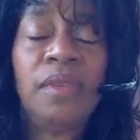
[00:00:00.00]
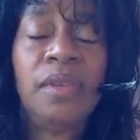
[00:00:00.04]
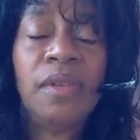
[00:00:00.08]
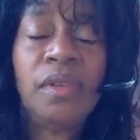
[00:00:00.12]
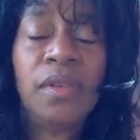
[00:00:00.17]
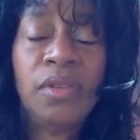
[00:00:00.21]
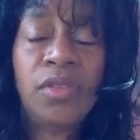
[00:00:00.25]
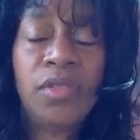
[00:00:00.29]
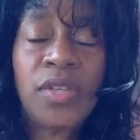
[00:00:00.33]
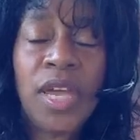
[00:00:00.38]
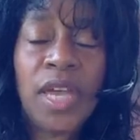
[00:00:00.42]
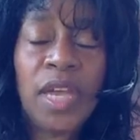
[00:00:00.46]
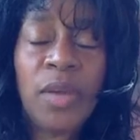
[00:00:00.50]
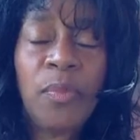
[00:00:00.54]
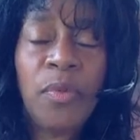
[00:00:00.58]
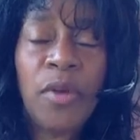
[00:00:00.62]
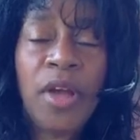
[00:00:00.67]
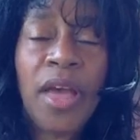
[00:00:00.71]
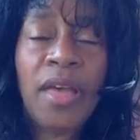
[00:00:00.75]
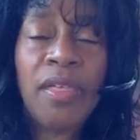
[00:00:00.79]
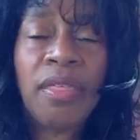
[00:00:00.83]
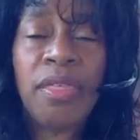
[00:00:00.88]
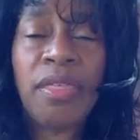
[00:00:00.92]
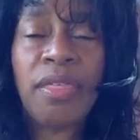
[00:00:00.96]
you take a
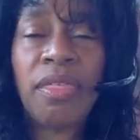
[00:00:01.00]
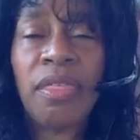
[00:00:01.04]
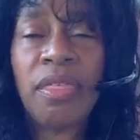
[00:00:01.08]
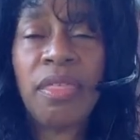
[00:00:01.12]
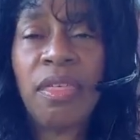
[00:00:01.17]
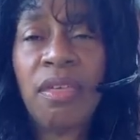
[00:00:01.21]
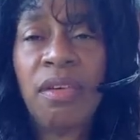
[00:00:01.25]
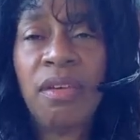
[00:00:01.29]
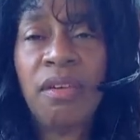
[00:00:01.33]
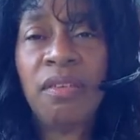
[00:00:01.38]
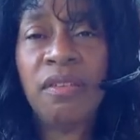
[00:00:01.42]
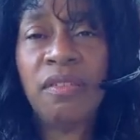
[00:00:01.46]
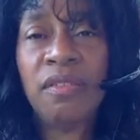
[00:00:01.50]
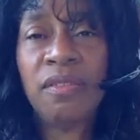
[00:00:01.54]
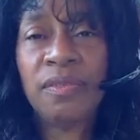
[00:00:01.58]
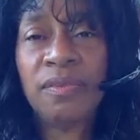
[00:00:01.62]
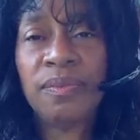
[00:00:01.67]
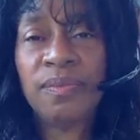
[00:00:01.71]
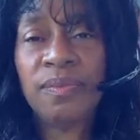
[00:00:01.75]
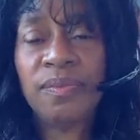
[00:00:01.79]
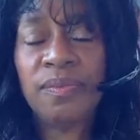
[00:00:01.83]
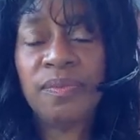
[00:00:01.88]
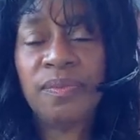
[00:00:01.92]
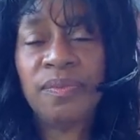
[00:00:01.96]
breath,
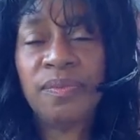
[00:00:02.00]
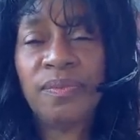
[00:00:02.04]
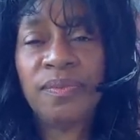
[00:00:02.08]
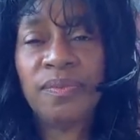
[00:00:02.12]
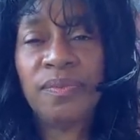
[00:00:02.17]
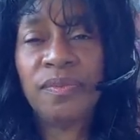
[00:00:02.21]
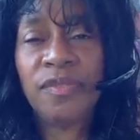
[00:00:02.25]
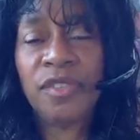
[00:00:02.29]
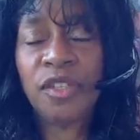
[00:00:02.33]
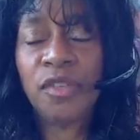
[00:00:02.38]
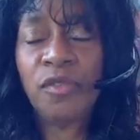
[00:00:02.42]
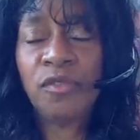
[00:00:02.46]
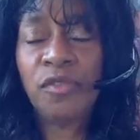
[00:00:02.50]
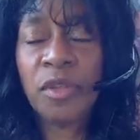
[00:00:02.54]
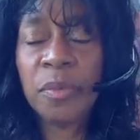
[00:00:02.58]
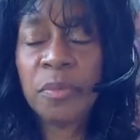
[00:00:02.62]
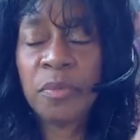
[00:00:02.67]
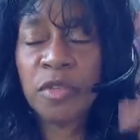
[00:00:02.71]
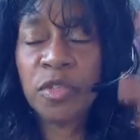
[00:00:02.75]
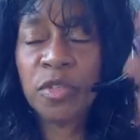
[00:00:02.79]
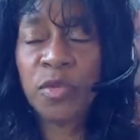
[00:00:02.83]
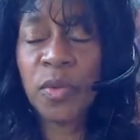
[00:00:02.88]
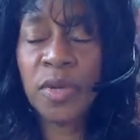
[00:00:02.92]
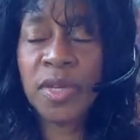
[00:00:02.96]
you flip
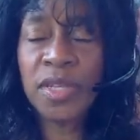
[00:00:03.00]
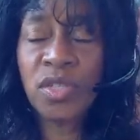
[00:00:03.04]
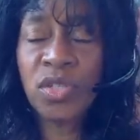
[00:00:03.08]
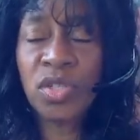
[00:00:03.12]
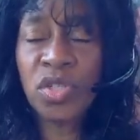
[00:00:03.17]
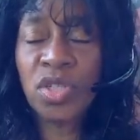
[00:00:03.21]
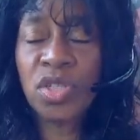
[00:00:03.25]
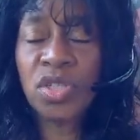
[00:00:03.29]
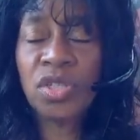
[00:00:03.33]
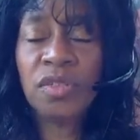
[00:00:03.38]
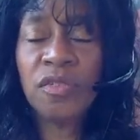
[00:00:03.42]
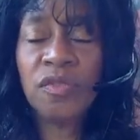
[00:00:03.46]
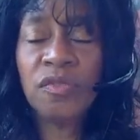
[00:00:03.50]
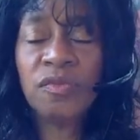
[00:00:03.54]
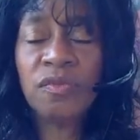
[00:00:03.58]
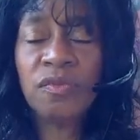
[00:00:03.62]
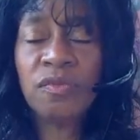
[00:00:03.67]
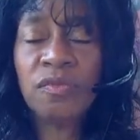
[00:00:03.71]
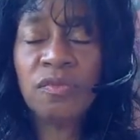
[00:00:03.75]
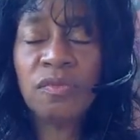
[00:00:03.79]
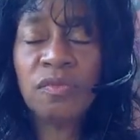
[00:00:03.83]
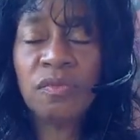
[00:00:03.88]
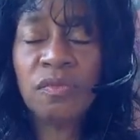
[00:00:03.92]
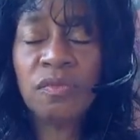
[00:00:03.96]
the switch,
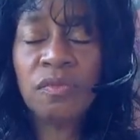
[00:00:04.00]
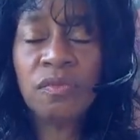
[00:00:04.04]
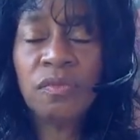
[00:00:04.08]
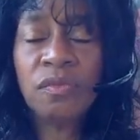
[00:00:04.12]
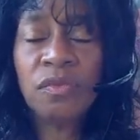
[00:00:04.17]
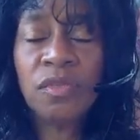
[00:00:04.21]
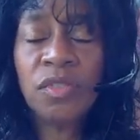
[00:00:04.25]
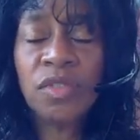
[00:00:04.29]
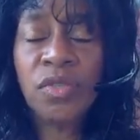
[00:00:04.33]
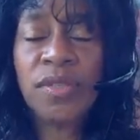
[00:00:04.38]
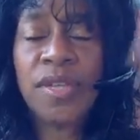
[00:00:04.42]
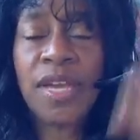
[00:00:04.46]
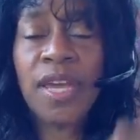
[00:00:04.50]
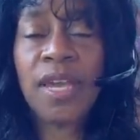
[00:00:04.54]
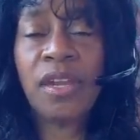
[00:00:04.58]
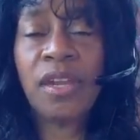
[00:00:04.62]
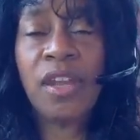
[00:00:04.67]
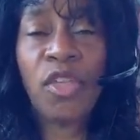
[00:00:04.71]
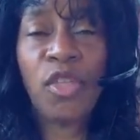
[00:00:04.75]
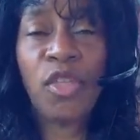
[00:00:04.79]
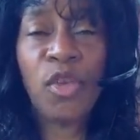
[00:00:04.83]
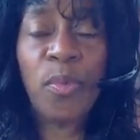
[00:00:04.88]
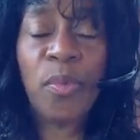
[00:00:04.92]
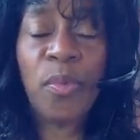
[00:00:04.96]
you take
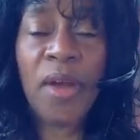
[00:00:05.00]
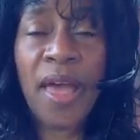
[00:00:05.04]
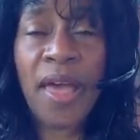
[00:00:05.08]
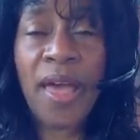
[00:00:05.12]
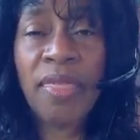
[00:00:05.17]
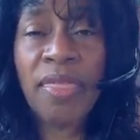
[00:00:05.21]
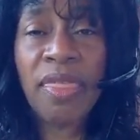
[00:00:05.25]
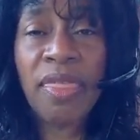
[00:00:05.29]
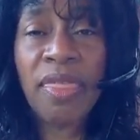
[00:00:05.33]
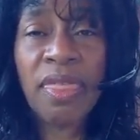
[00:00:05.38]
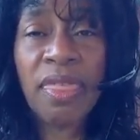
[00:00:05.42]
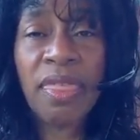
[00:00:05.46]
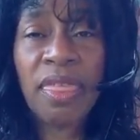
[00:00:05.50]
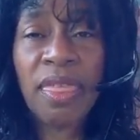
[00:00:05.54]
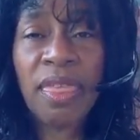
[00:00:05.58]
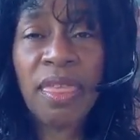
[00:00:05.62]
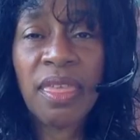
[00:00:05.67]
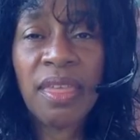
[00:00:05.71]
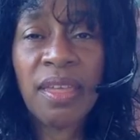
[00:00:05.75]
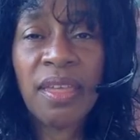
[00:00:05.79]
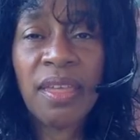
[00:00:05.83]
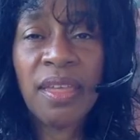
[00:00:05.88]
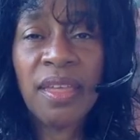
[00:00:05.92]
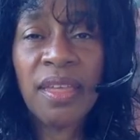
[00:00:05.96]
another breath,
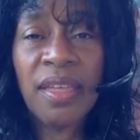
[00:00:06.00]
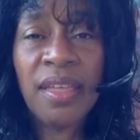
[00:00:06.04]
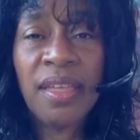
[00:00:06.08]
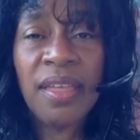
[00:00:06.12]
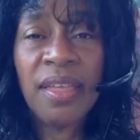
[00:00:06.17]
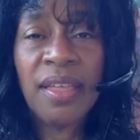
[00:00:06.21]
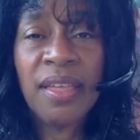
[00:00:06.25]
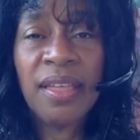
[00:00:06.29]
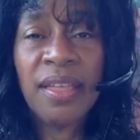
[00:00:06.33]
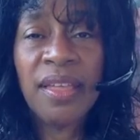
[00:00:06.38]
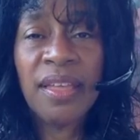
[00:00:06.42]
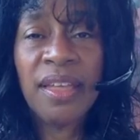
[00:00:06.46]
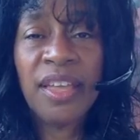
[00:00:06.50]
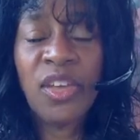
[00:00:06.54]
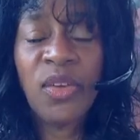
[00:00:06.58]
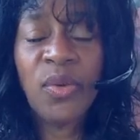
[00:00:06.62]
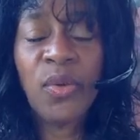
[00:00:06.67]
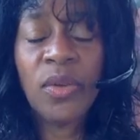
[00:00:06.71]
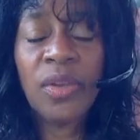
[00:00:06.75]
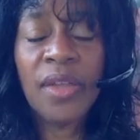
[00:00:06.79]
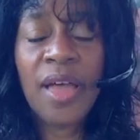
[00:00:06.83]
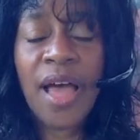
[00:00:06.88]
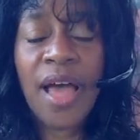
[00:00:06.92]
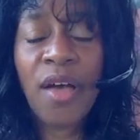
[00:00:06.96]

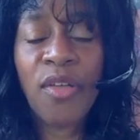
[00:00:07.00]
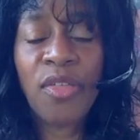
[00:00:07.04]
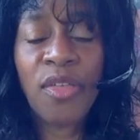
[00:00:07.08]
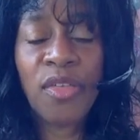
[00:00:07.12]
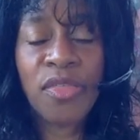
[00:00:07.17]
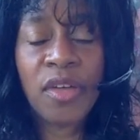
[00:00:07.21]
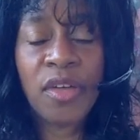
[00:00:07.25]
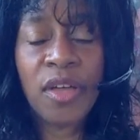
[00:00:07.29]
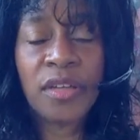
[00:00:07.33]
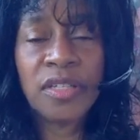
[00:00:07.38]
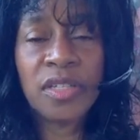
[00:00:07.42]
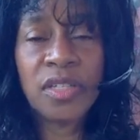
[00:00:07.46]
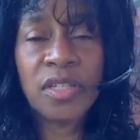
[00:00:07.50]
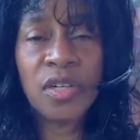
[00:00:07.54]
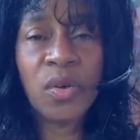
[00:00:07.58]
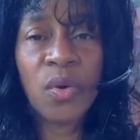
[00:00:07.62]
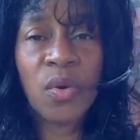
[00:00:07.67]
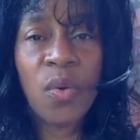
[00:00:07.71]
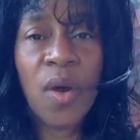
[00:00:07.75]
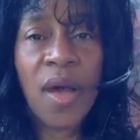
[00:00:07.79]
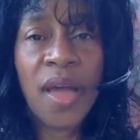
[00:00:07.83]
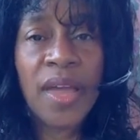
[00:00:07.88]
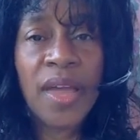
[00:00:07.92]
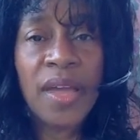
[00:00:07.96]
you allow the thoughts to
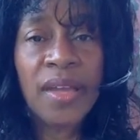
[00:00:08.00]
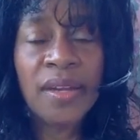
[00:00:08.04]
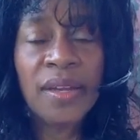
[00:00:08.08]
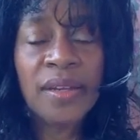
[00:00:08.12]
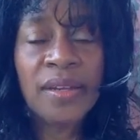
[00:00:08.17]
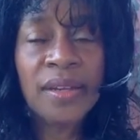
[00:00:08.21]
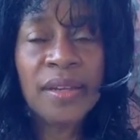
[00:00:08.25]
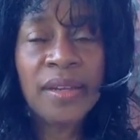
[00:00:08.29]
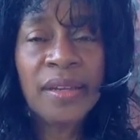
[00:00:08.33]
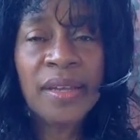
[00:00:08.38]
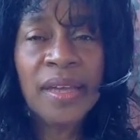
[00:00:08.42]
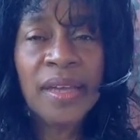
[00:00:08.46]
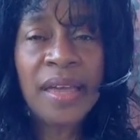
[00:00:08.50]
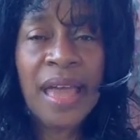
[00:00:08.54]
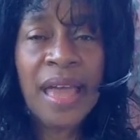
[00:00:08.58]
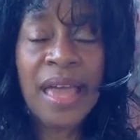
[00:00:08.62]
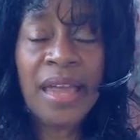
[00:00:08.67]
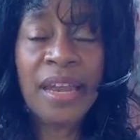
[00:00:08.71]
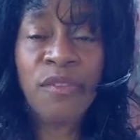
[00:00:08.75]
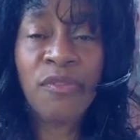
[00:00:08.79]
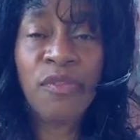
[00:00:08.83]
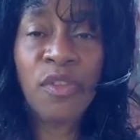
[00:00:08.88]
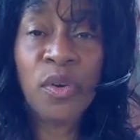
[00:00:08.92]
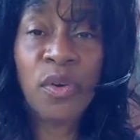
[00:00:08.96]
quiet,
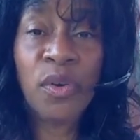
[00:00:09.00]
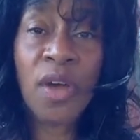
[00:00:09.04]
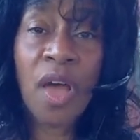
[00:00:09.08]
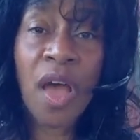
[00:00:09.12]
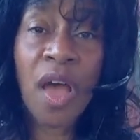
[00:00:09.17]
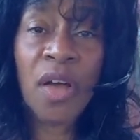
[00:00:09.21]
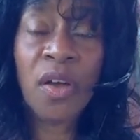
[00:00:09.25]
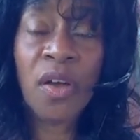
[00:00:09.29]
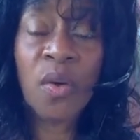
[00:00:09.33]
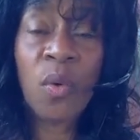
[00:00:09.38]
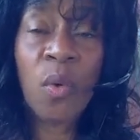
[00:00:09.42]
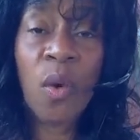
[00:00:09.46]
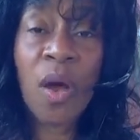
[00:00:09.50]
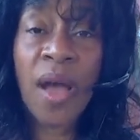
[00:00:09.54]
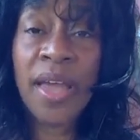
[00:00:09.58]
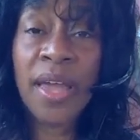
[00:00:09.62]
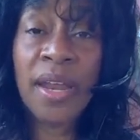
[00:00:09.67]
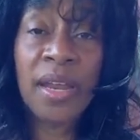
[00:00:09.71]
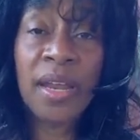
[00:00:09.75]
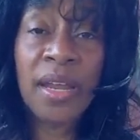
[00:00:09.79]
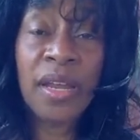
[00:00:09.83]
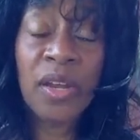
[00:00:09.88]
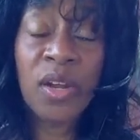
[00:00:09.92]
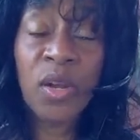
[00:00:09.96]
and if they're not
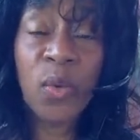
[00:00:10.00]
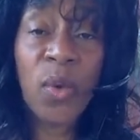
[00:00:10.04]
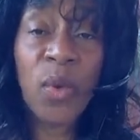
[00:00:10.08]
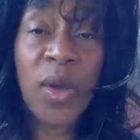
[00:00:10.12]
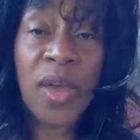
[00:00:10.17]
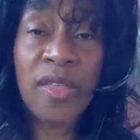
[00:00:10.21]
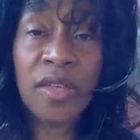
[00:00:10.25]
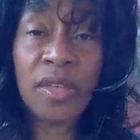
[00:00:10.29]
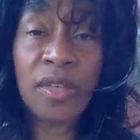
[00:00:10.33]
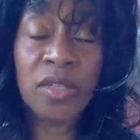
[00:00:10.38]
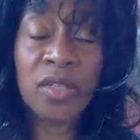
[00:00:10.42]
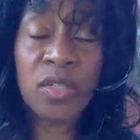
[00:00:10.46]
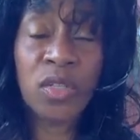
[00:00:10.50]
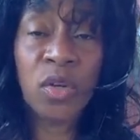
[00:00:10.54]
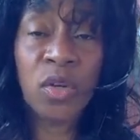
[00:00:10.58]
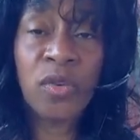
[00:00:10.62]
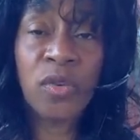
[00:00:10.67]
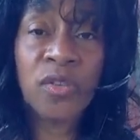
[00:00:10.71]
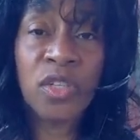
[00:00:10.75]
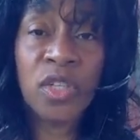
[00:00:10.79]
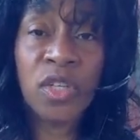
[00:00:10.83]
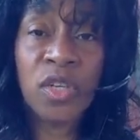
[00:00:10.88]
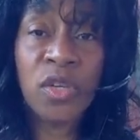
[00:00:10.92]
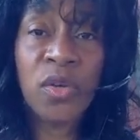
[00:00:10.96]
quieting in a way that
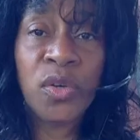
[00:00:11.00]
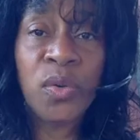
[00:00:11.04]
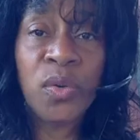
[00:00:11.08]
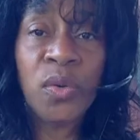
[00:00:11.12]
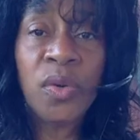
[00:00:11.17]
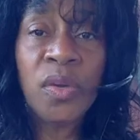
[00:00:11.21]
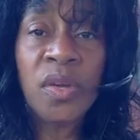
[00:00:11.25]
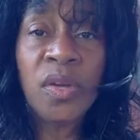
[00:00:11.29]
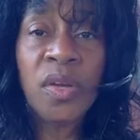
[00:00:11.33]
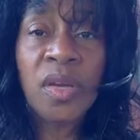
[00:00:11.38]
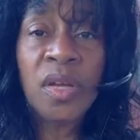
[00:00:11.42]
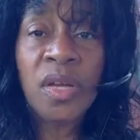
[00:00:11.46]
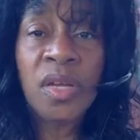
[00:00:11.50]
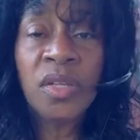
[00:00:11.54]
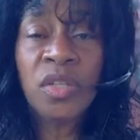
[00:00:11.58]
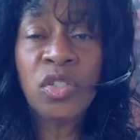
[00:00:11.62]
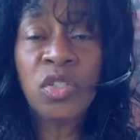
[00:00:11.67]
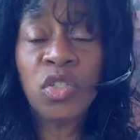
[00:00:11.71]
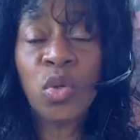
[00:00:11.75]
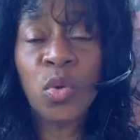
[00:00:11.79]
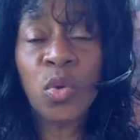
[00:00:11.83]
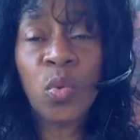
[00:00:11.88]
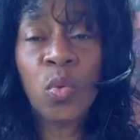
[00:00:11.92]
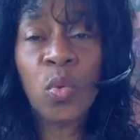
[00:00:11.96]
serves you,
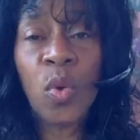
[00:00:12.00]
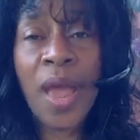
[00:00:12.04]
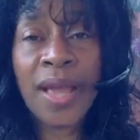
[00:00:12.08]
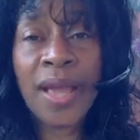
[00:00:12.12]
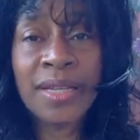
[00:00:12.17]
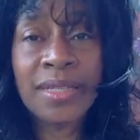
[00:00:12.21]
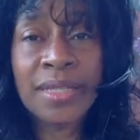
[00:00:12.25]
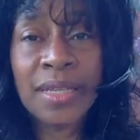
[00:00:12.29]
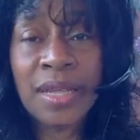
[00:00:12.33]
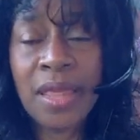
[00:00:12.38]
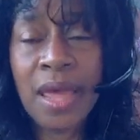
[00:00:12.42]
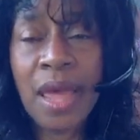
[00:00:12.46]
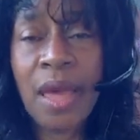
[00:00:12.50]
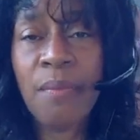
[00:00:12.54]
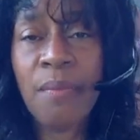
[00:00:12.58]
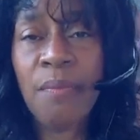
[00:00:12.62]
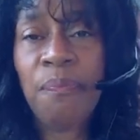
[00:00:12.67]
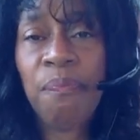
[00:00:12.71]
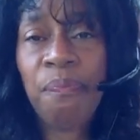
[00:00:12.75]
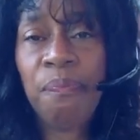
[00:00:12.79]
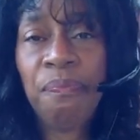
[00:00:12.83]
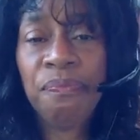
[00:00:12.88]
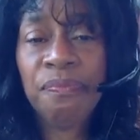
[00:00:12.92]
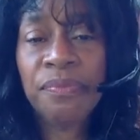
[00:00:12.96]
direct
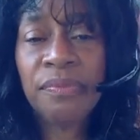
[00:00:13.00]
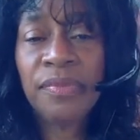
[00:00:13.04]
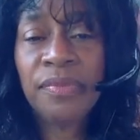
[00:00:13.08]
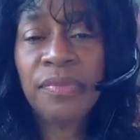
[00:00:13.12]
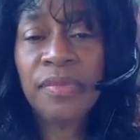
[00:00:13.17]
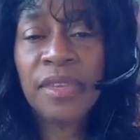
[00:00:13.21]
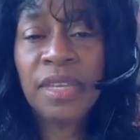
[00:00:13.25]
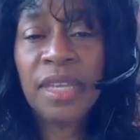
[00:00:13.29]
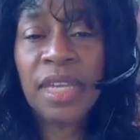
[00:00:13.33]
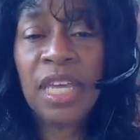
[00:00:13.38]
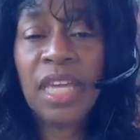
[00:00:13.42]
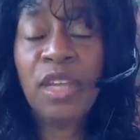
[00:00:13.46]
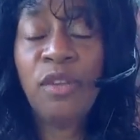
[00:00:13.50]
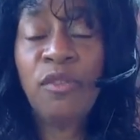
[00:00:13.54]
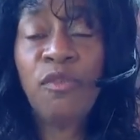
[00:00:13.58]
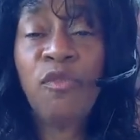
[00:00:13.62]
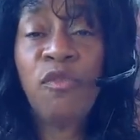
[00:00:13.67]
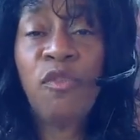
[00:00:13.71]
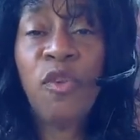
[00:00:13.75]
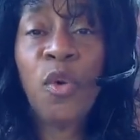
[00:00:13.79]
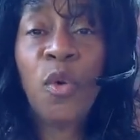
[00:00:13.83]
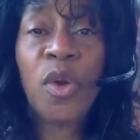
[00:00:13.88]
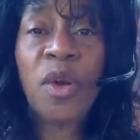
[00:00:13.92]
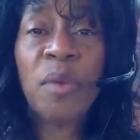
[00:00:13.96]
them.
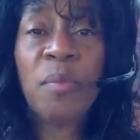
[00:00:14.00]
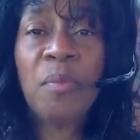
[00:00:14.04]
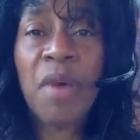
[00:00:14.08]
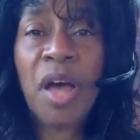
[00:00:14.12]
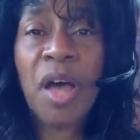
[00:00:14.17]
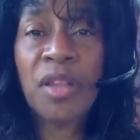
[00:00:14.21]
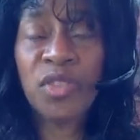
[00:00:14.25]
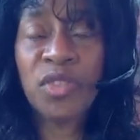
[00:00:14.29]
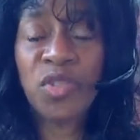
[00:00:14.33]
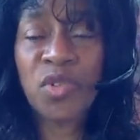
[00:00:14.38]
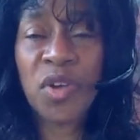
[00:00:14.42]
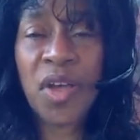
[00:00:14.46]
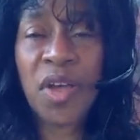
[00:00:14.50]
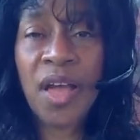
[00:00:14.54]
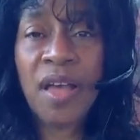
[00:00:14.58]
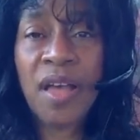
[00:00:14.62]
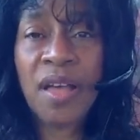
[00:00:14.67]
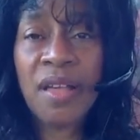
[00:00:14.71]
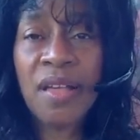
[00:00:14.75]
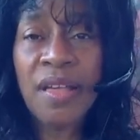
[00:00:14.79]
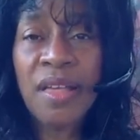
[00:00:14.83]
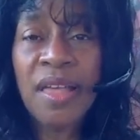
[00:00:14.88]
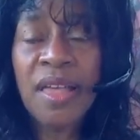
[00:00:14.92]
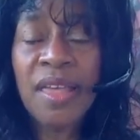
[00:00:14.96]
Invoke a
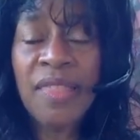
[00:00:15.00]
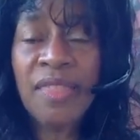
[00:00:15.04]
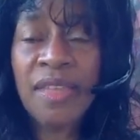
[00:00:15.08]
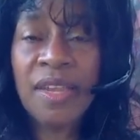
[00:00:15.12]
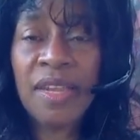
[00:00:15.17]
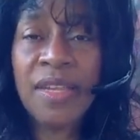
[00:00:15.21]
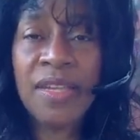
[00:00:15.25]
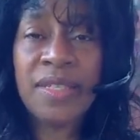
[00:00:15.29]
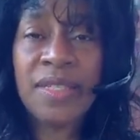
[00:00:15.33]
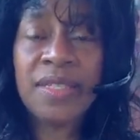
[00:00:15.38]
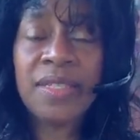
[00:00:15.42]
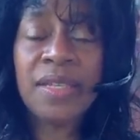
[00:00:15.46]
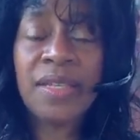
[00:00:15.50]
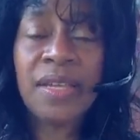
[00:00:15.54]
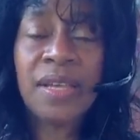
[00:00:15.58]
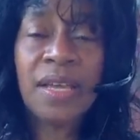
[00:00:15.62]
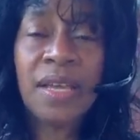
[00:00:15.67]
mantra that is